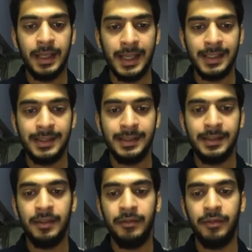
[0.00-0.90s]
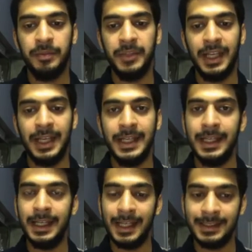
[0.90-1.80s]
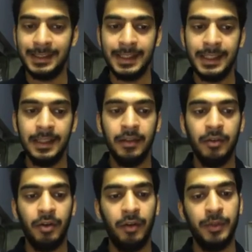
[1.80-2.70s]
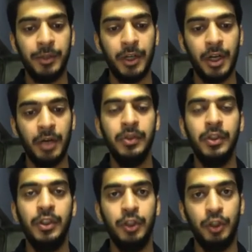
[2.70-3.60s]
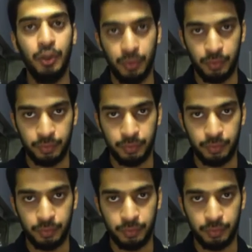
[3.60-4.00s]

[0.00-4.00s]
s from the ending st of the pronoun do.